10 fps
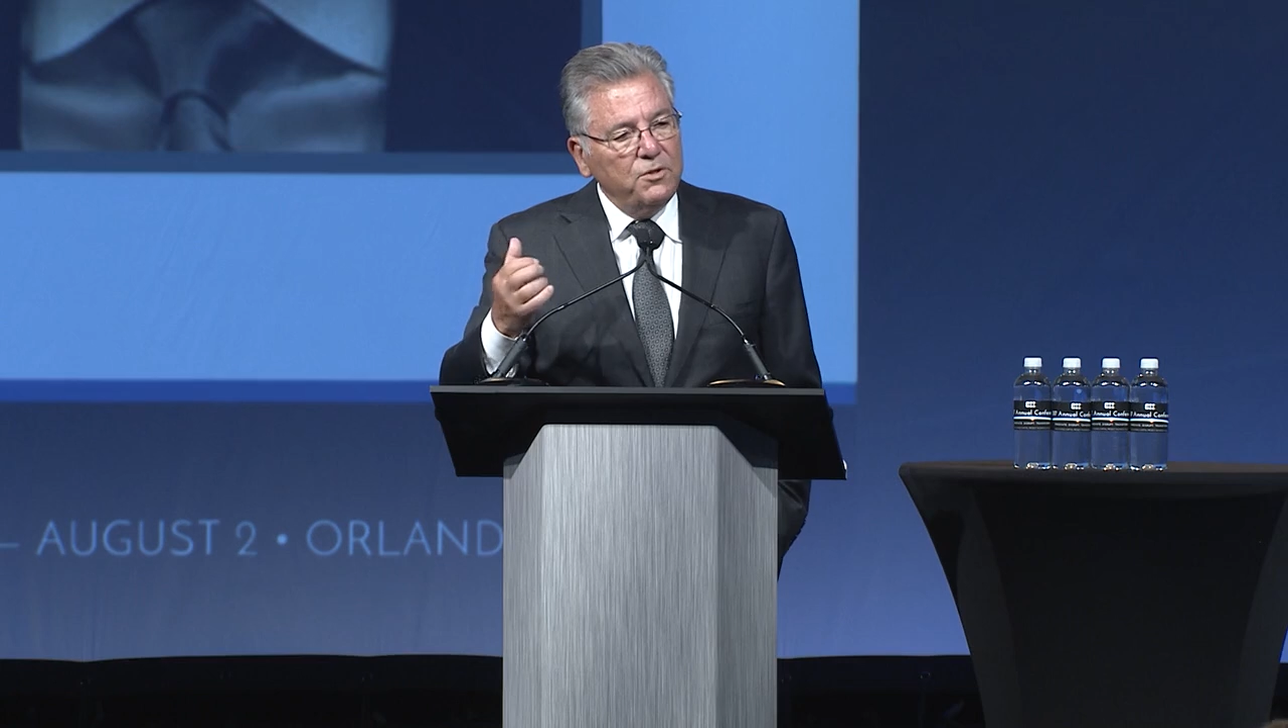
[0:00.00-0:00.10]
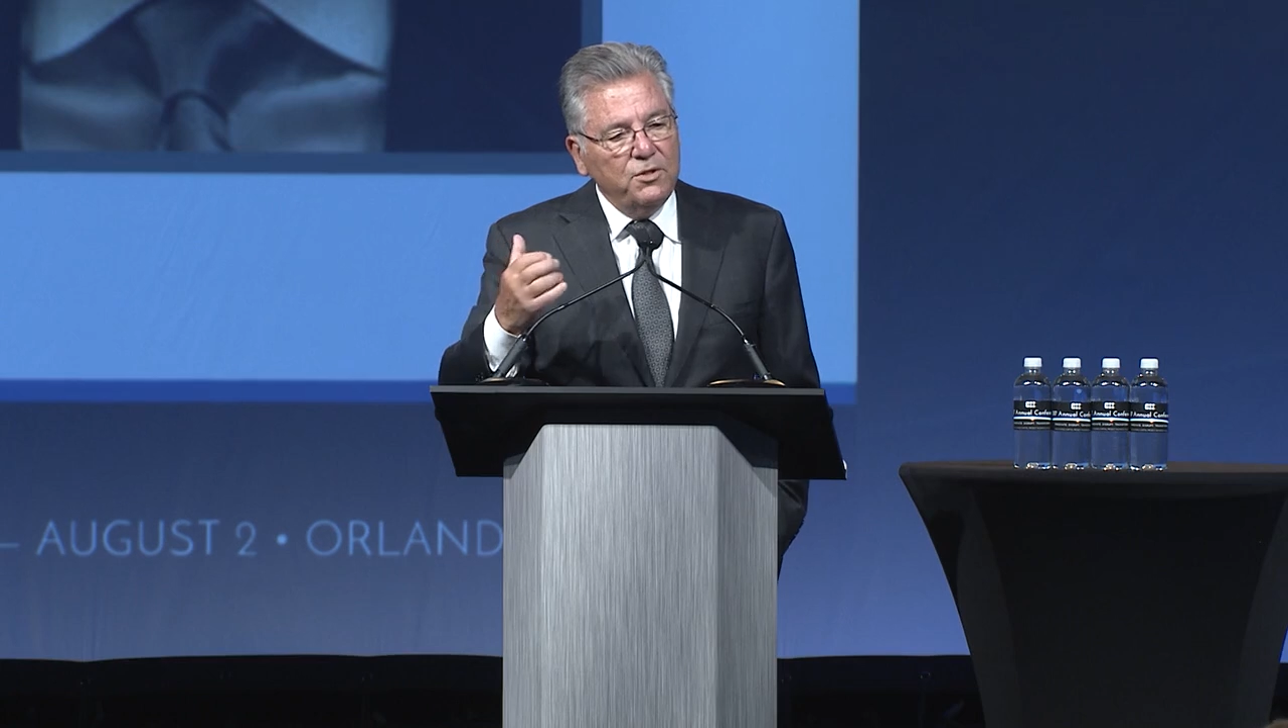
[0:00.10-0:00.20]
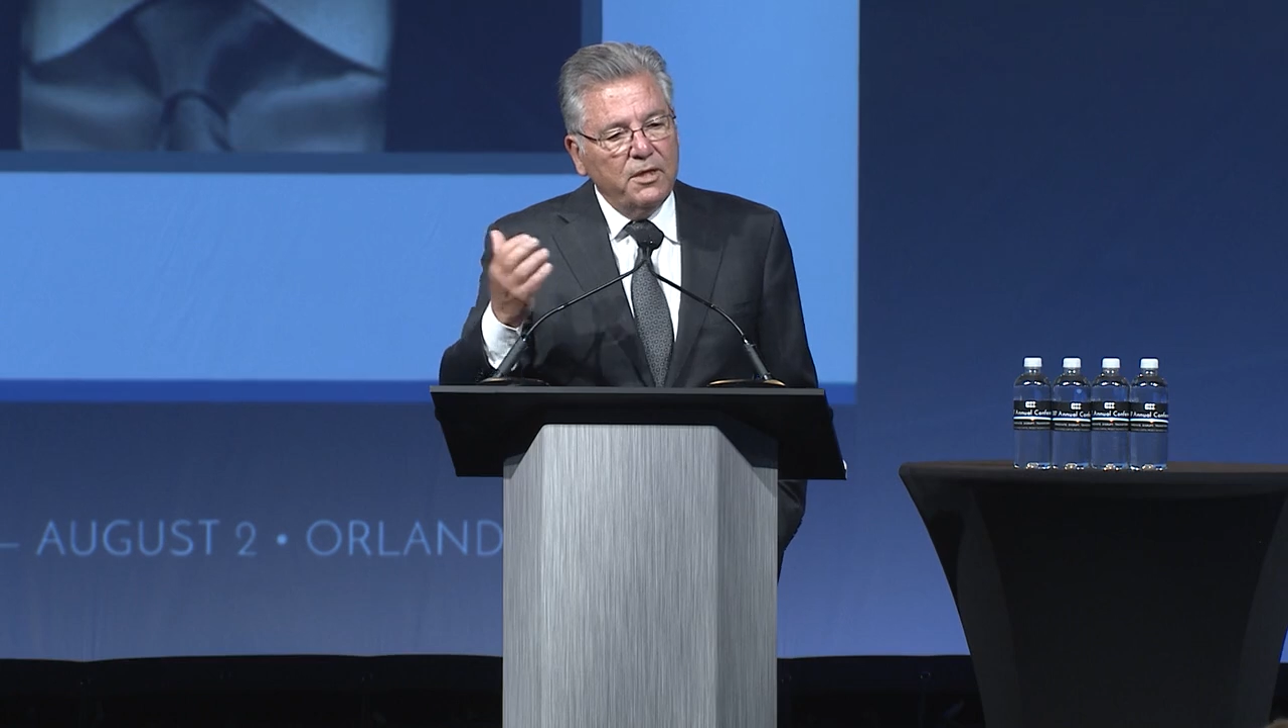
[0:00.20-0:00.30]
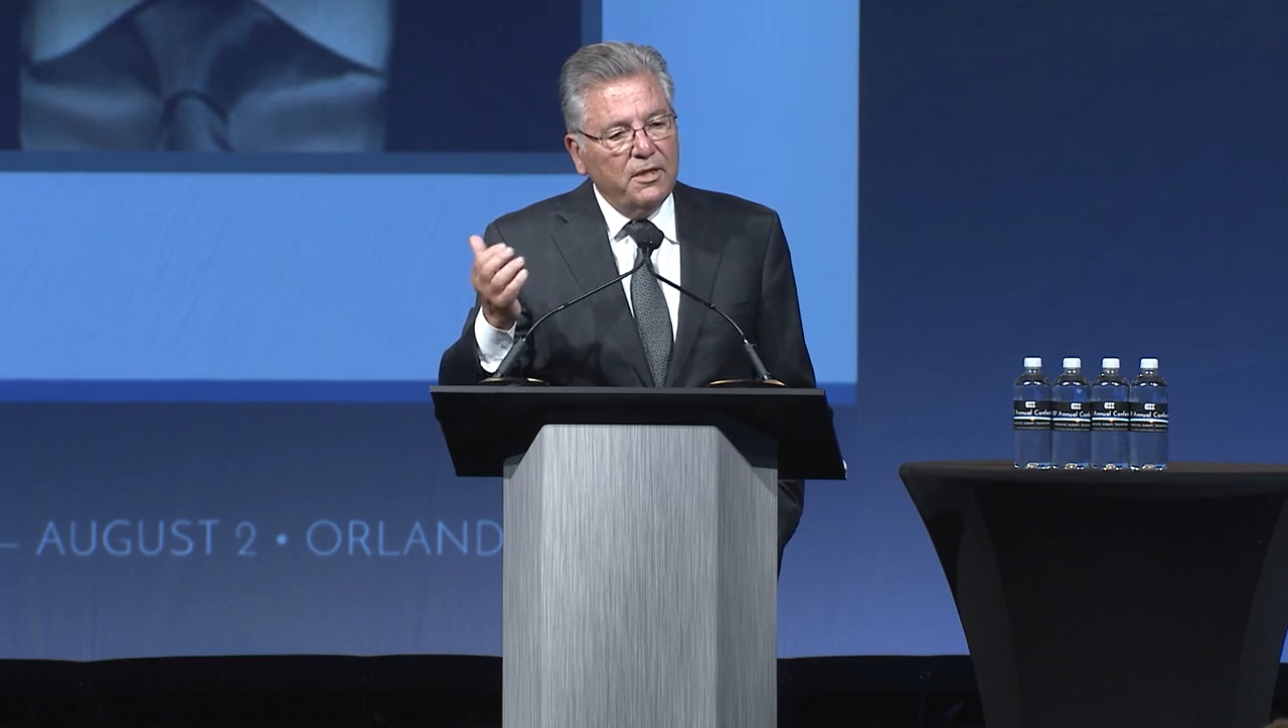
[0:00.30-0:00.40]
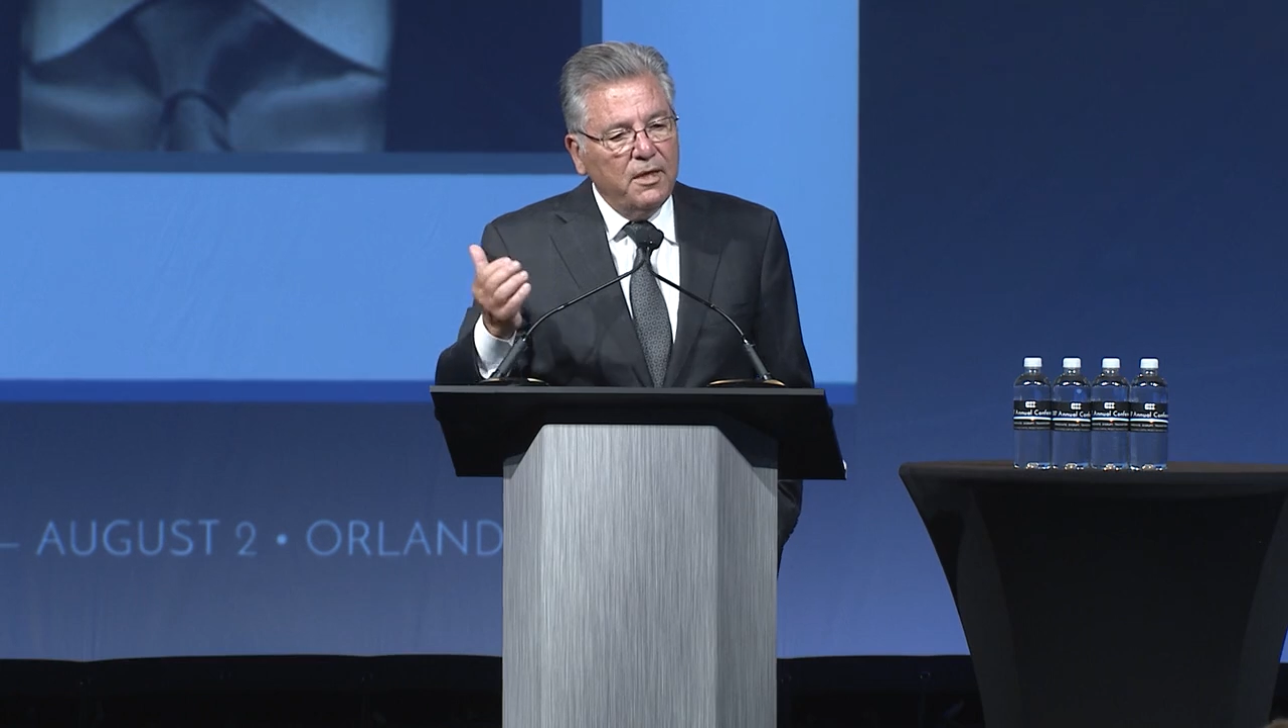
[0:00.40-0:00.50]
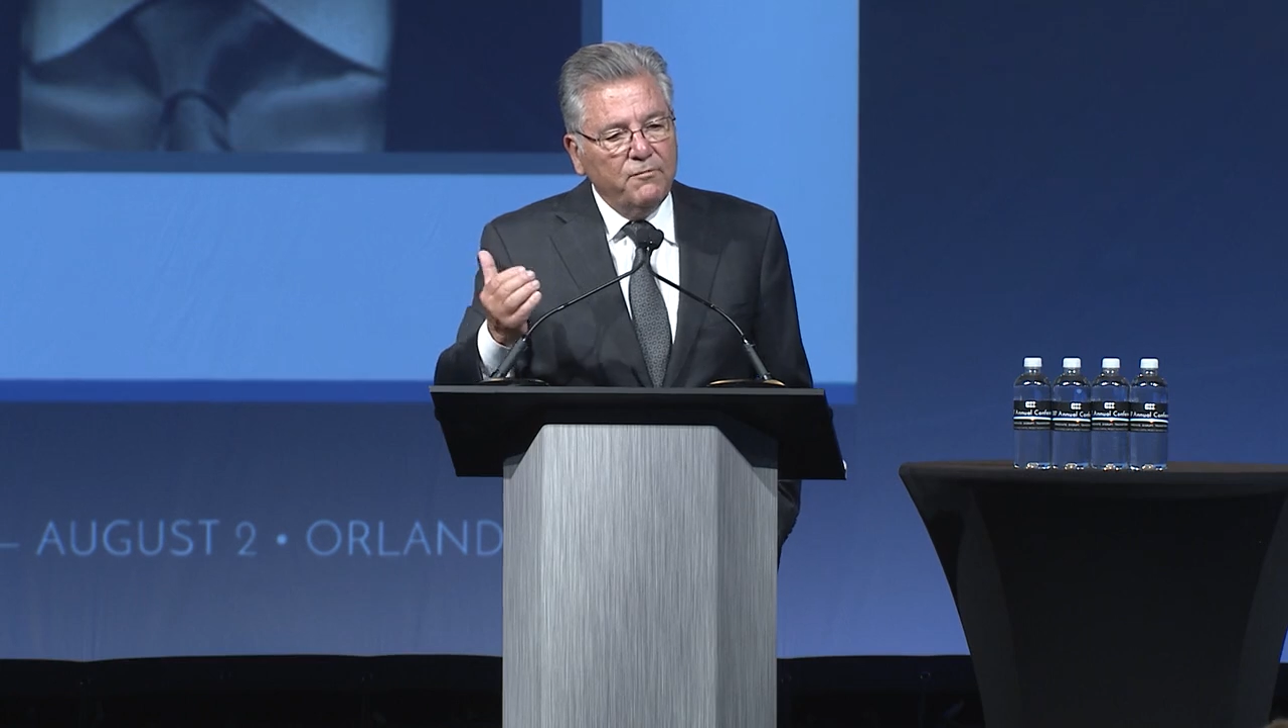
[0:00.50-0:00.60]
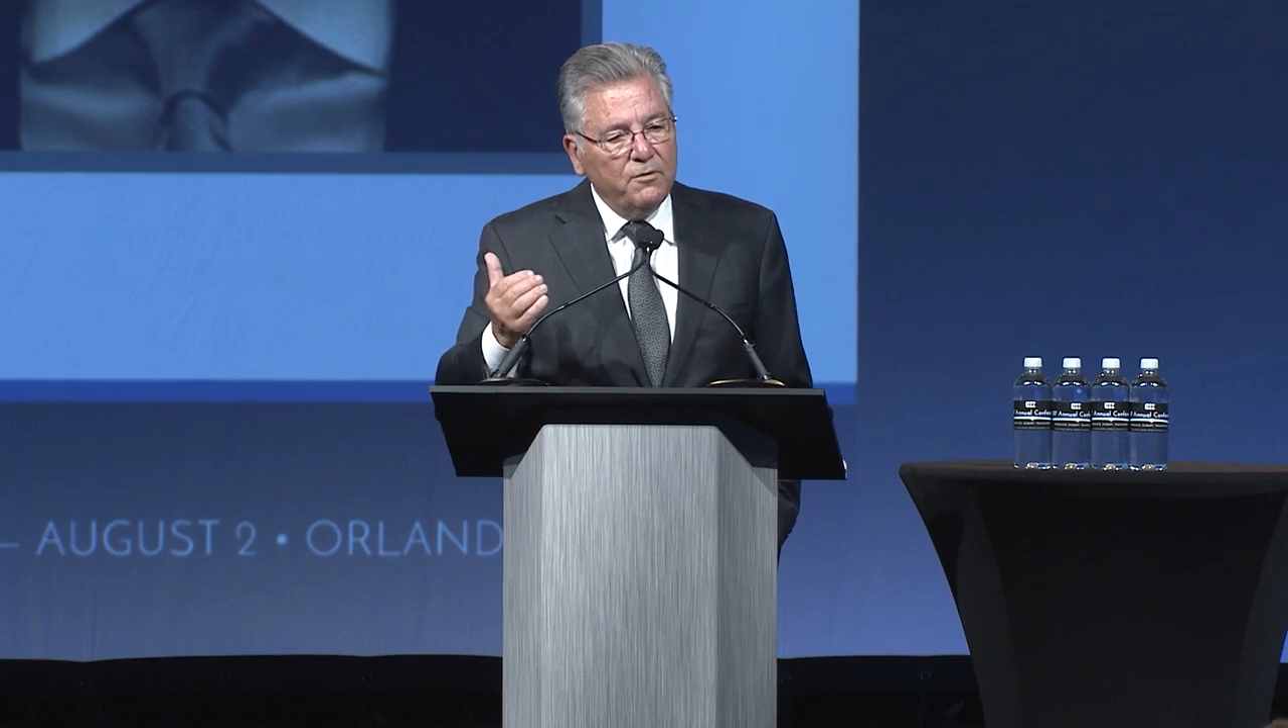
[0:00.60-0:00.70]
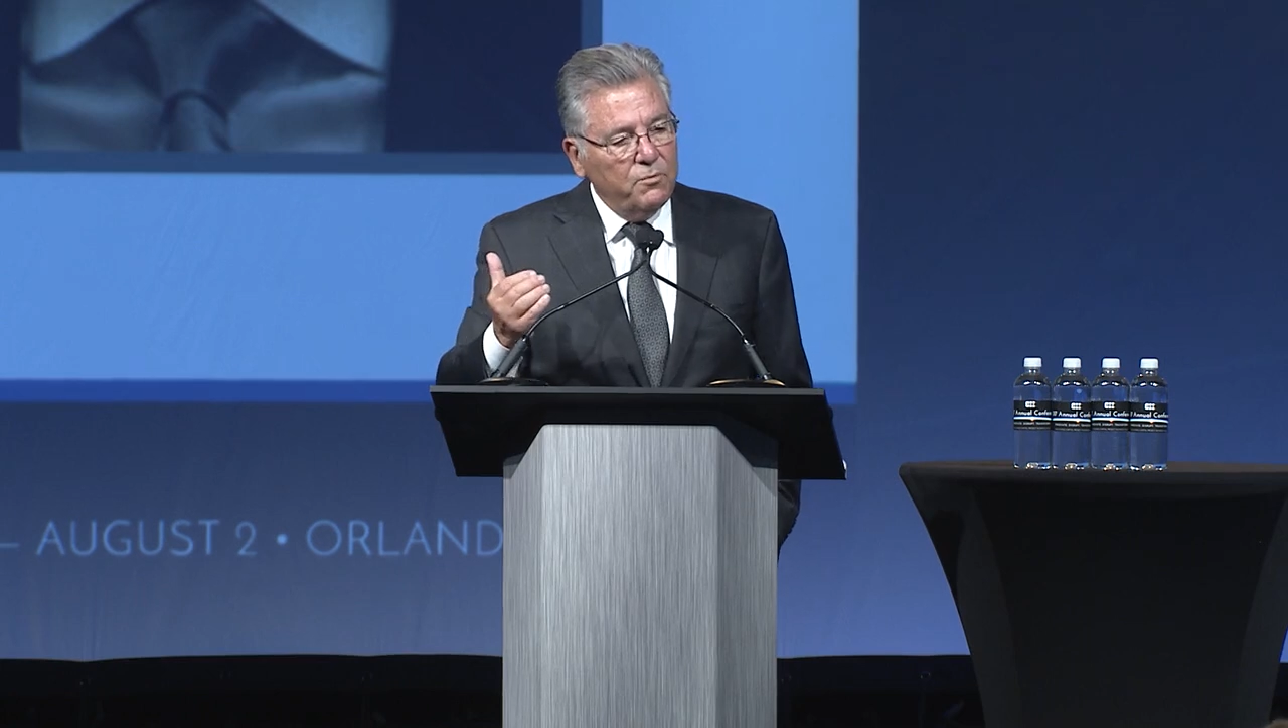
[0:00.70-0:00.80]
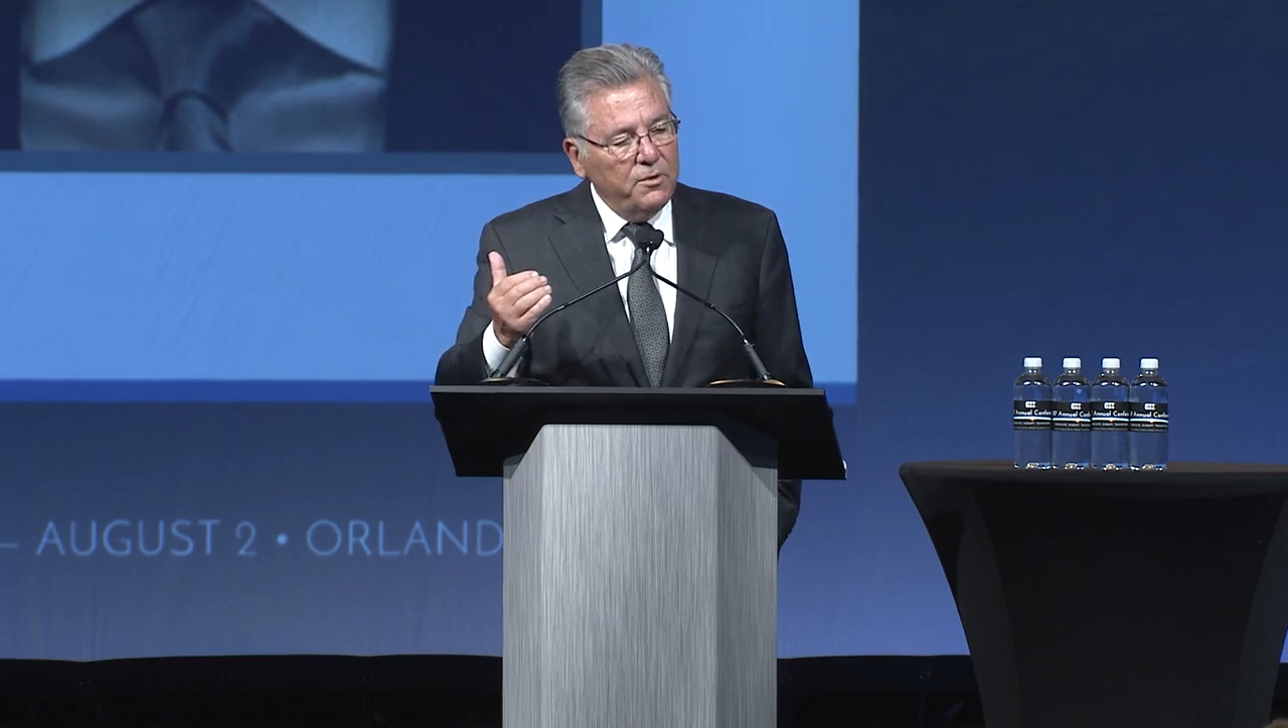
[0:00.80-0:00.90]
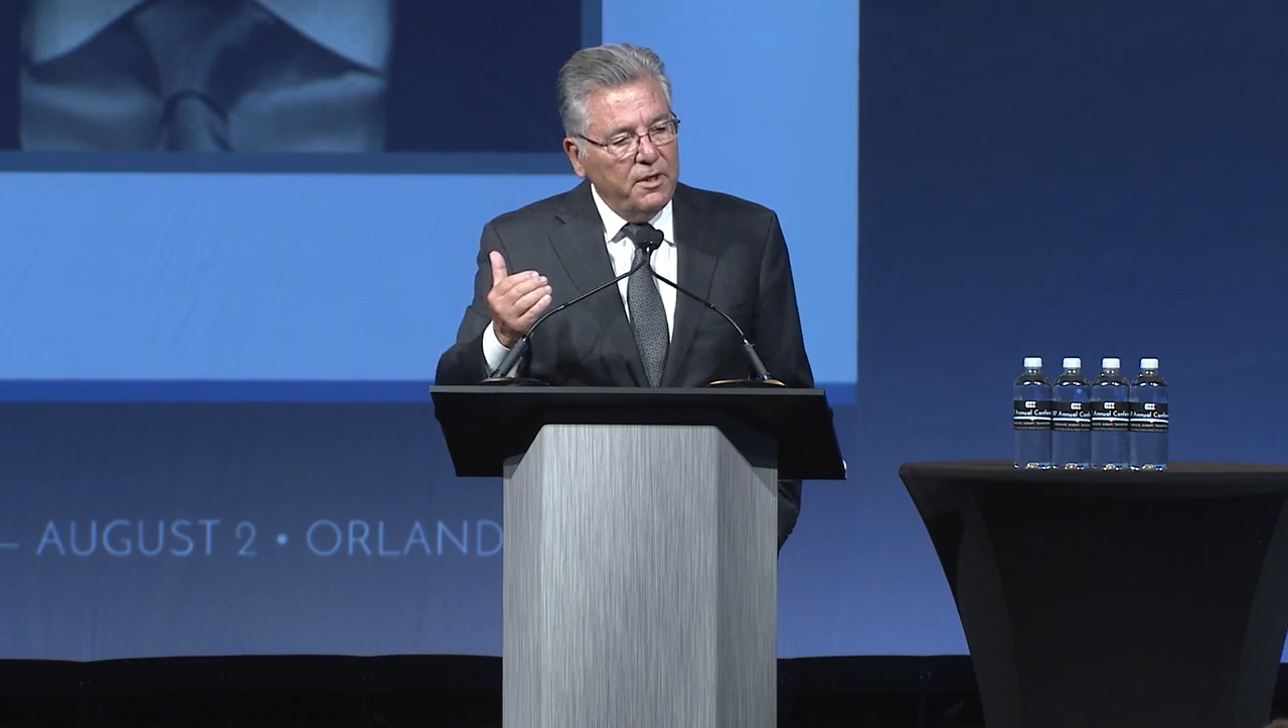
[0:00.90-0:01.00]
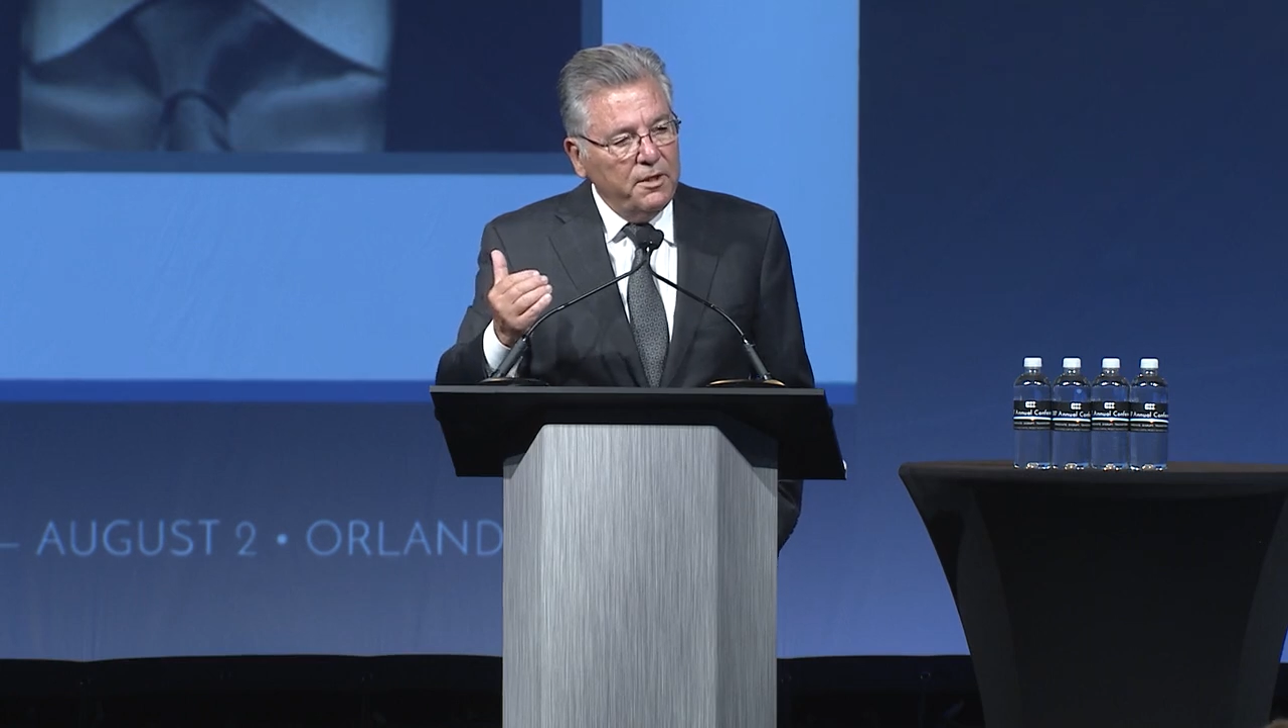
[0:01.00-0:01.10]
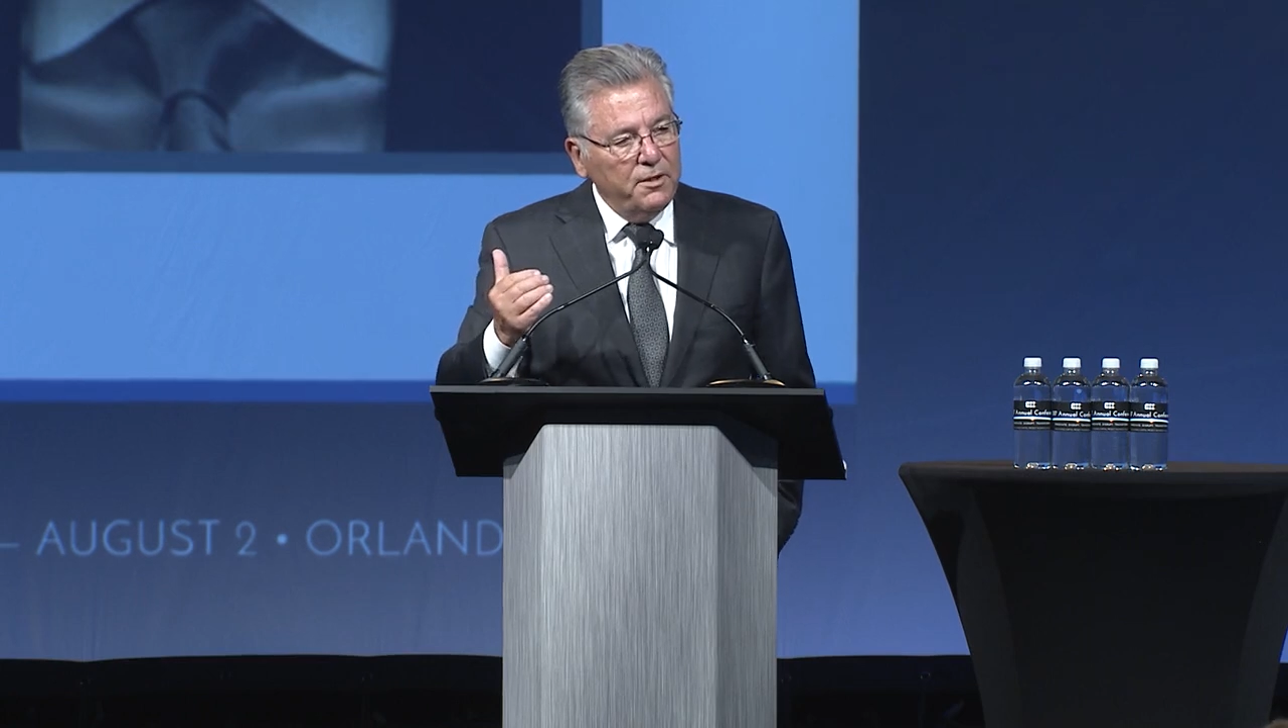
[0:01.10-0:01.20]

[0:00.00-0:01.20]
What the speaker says: CII for 28